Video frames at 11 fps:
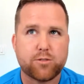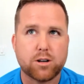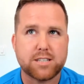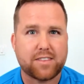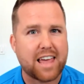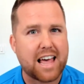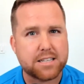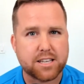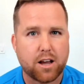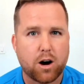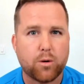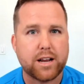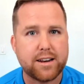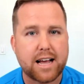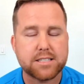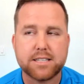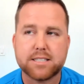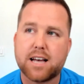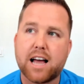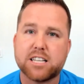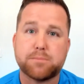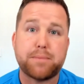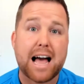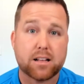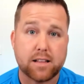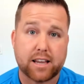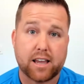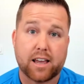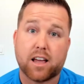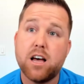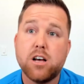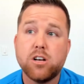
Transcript: as like the SEO and indexing side is backlinking.